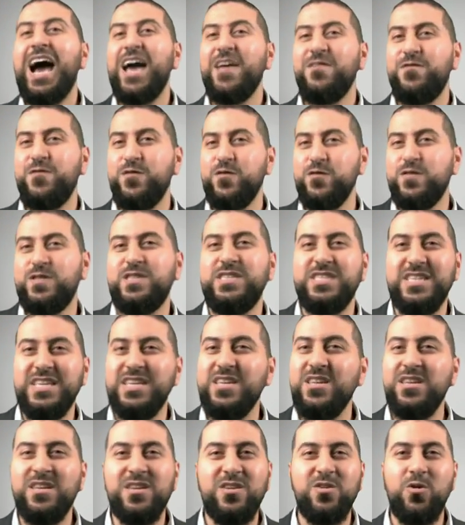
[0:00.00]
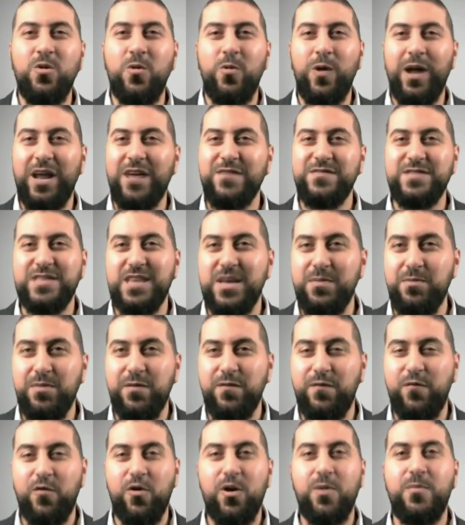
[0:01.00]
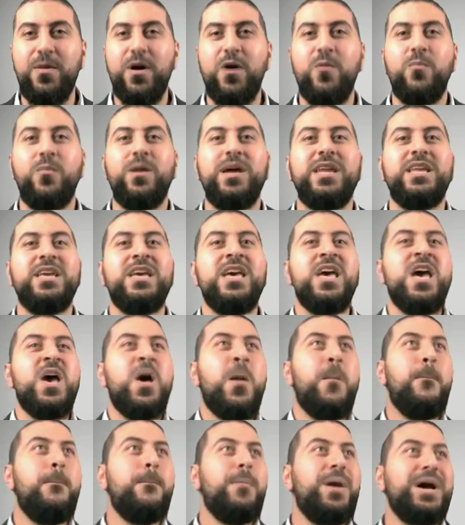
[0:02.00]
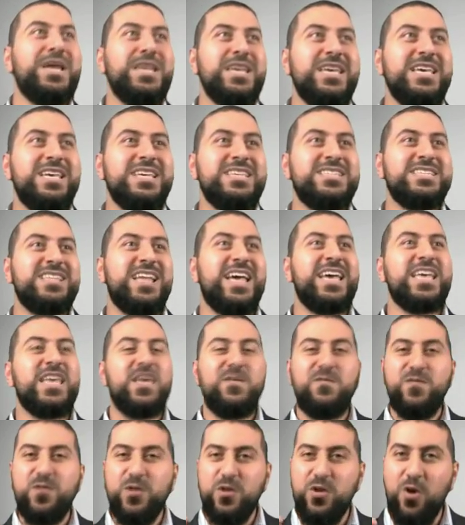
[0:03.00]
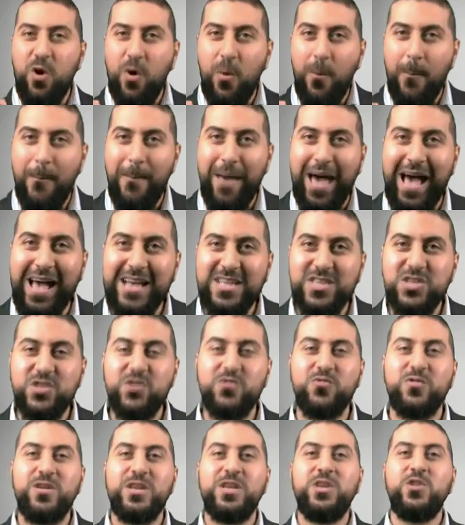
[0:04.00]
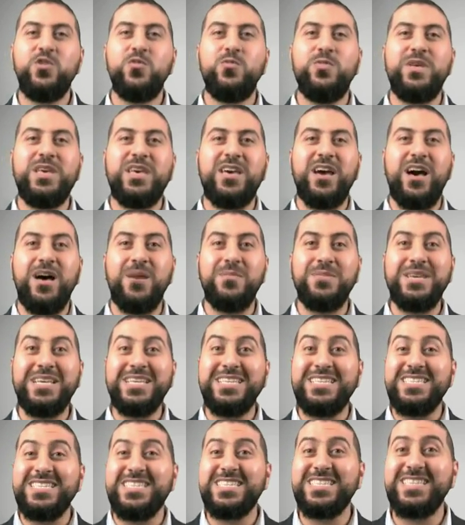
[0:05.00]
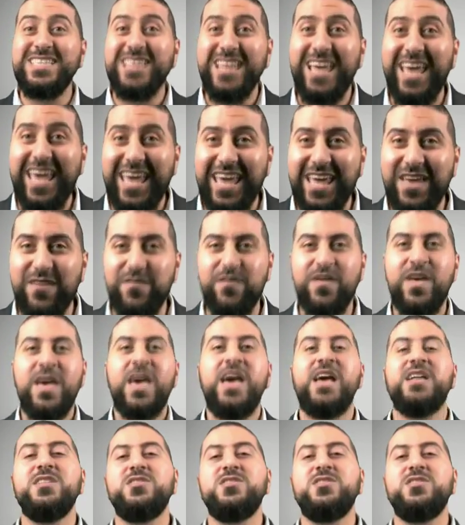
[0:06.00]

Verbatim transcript: If you've seen, you know, what I've said before about money, money is like if you don't master it, you become its slave.